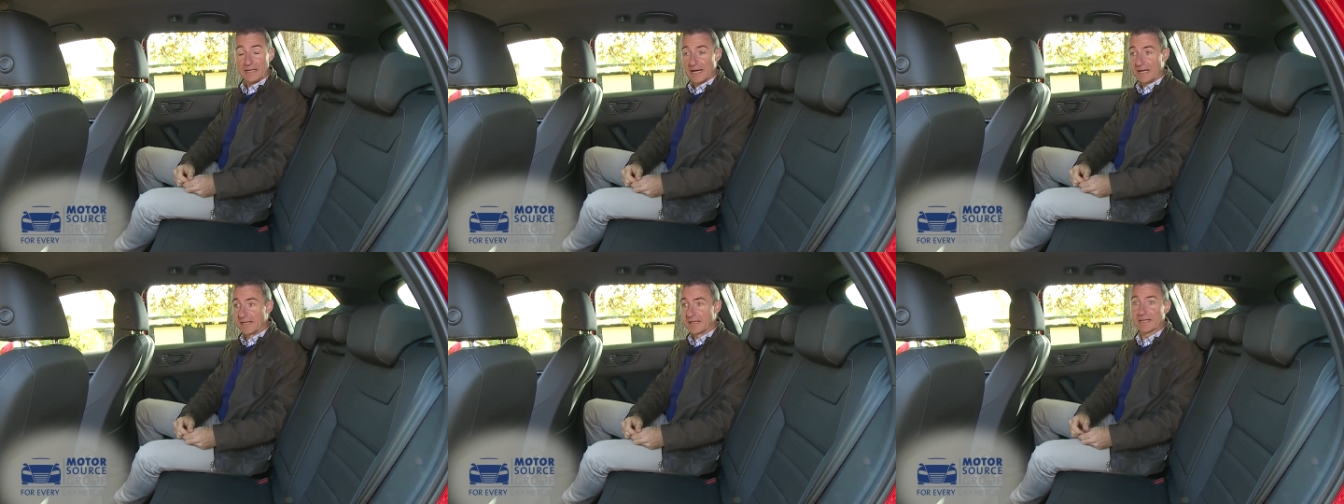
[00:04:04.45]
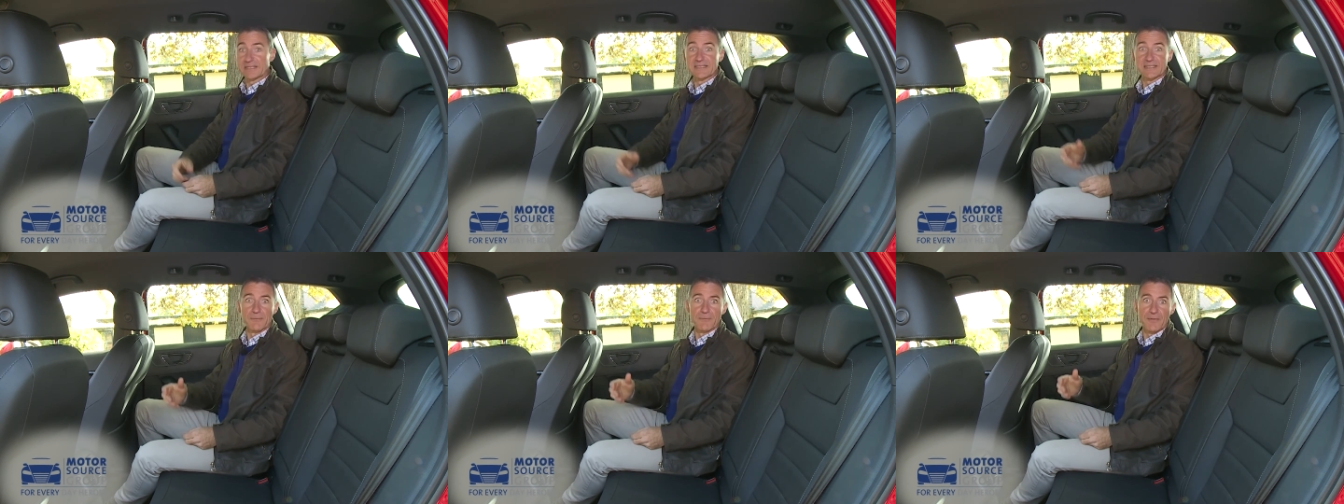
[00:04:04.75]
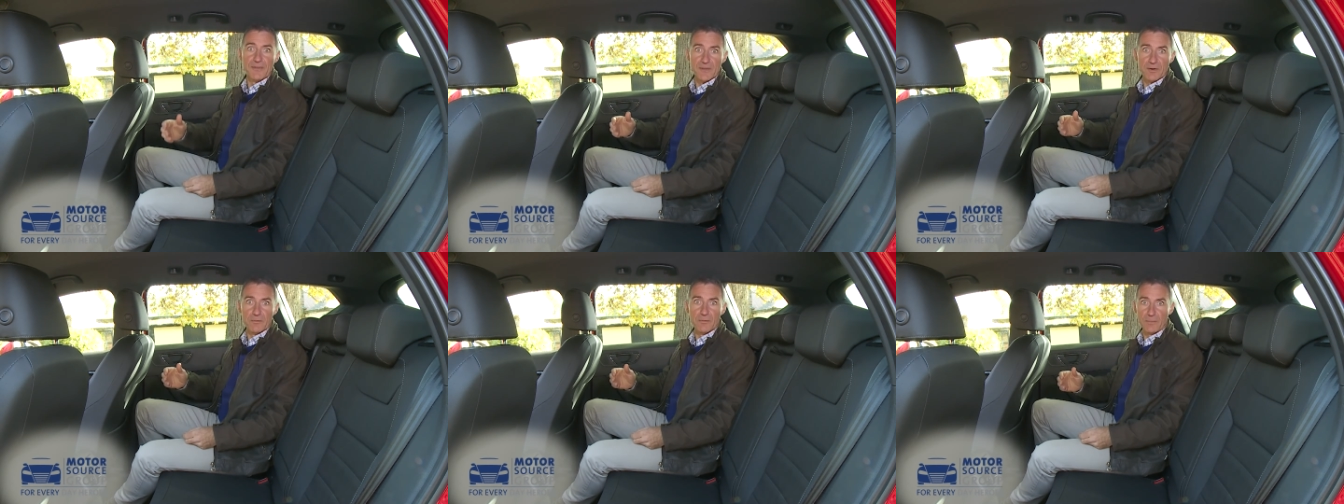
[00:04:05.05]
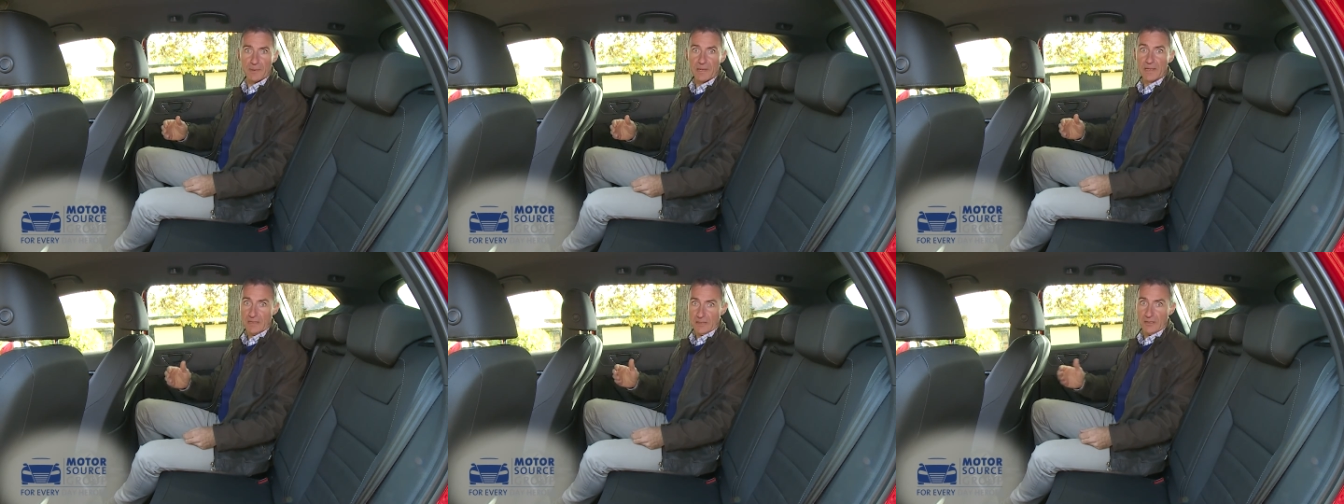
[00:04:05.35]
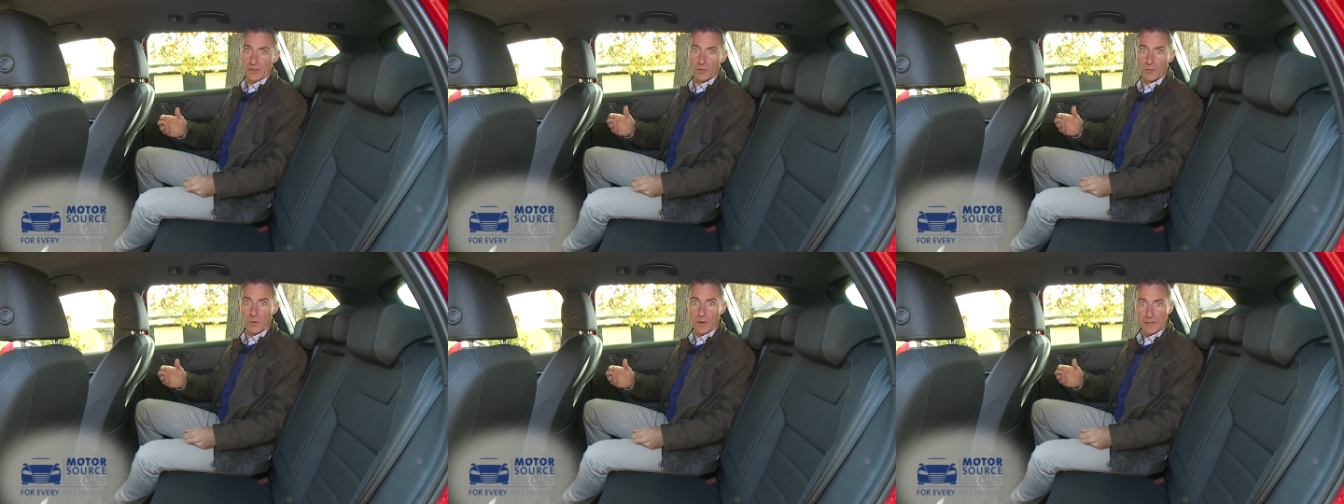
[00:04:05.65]
and that's something that would be
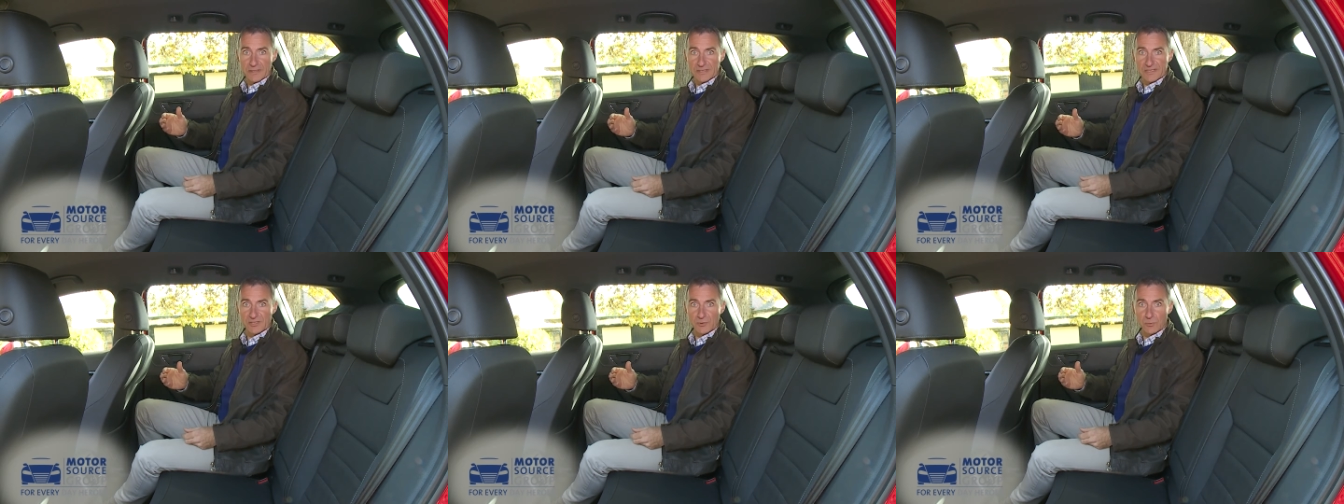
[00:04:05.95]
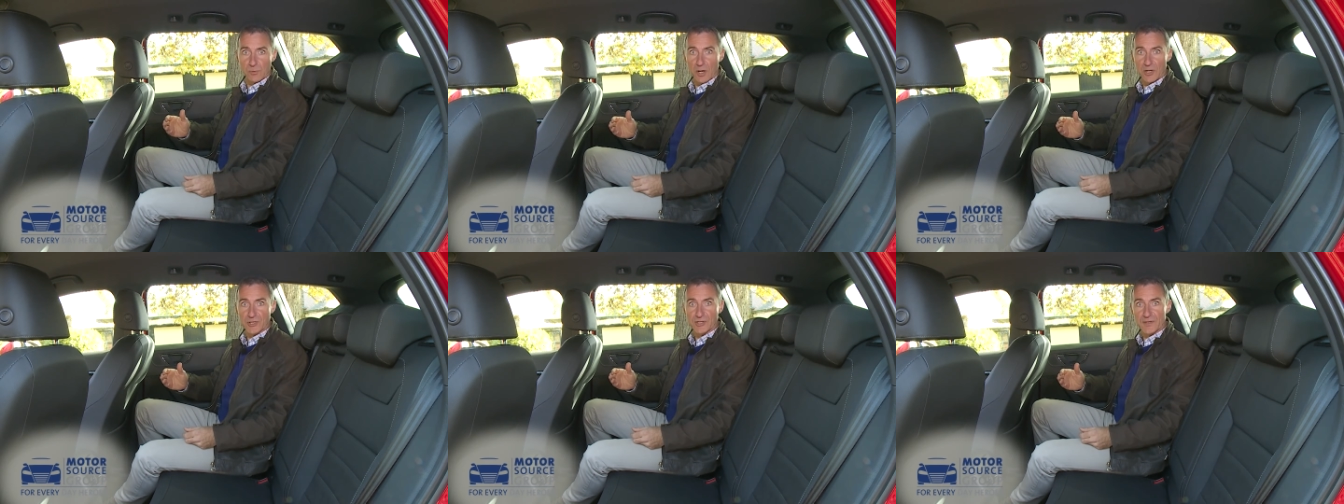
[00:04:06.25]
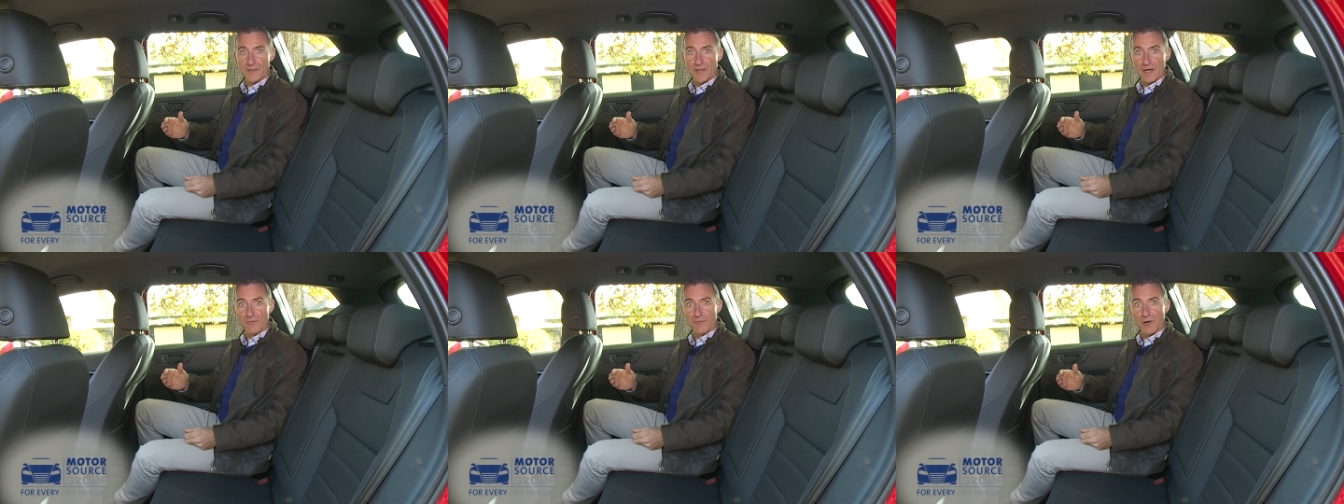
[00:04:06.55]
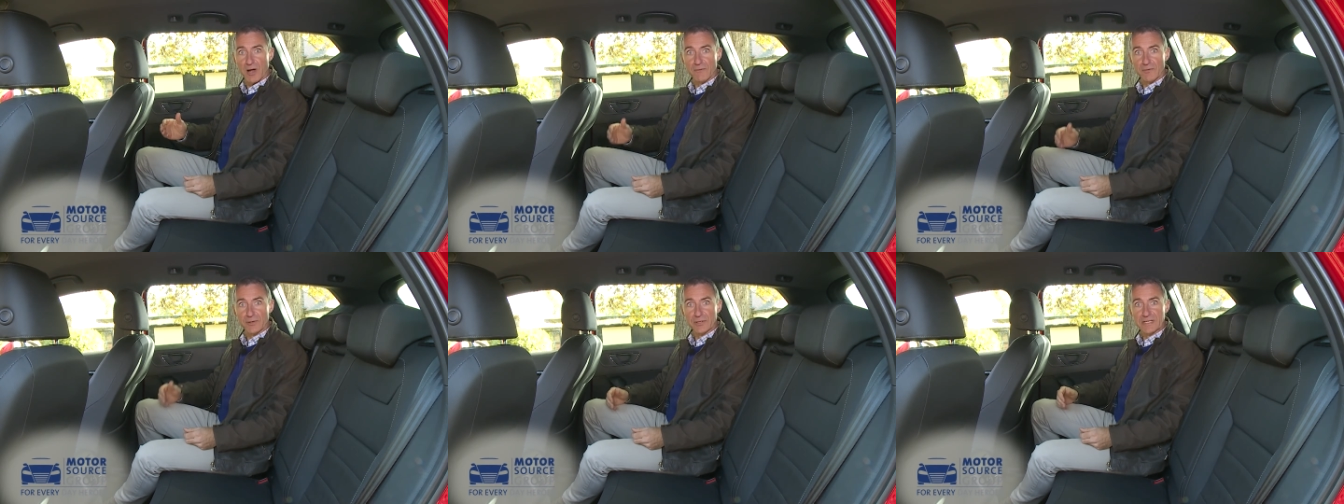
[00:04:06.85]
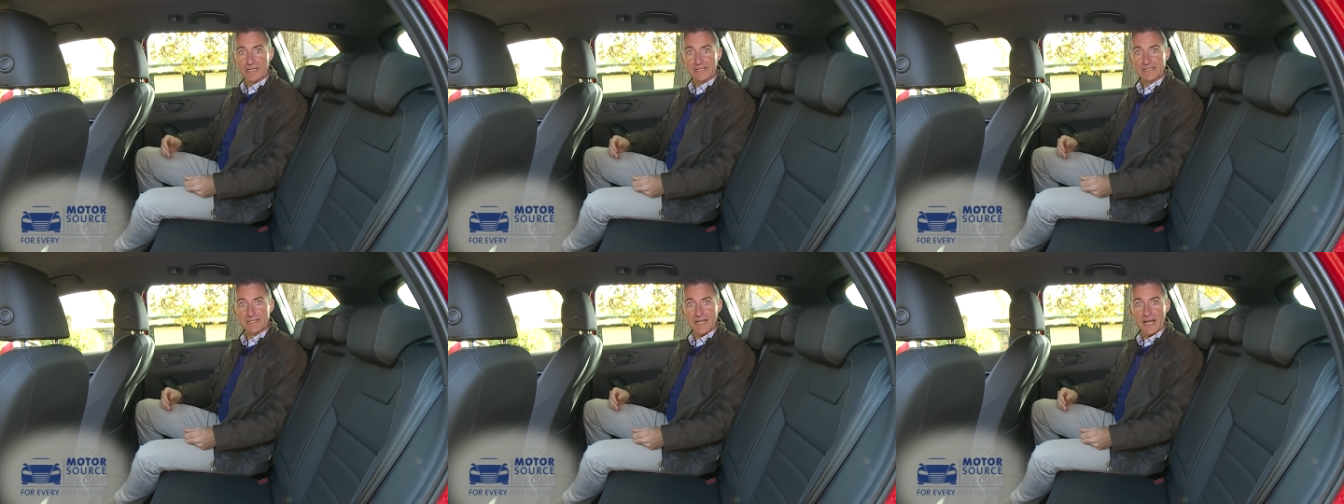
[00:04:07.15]
quite a squash in that rival
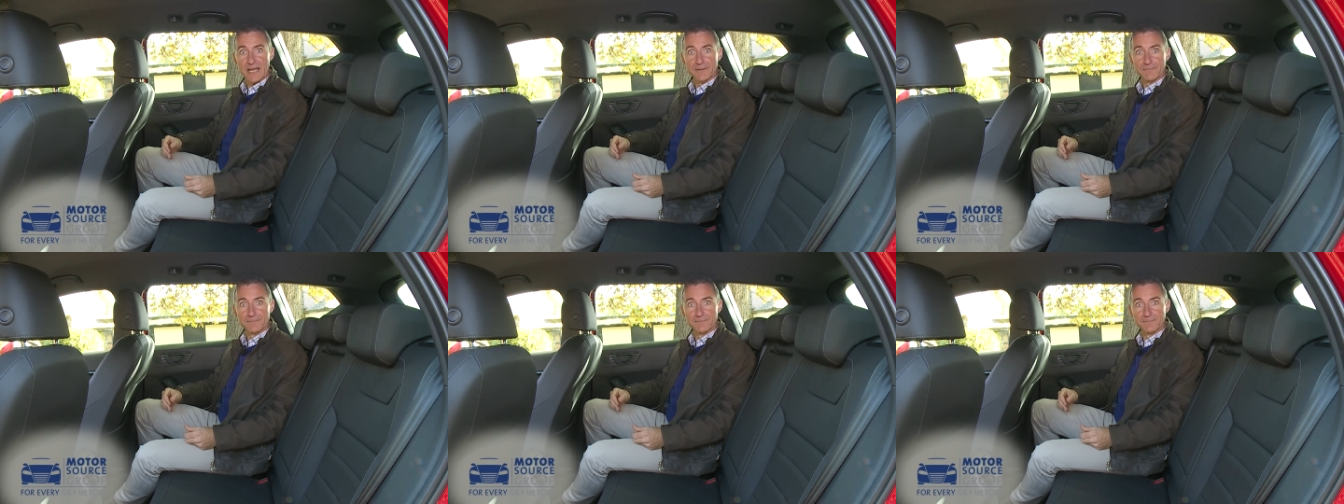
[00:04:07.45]
Nissan.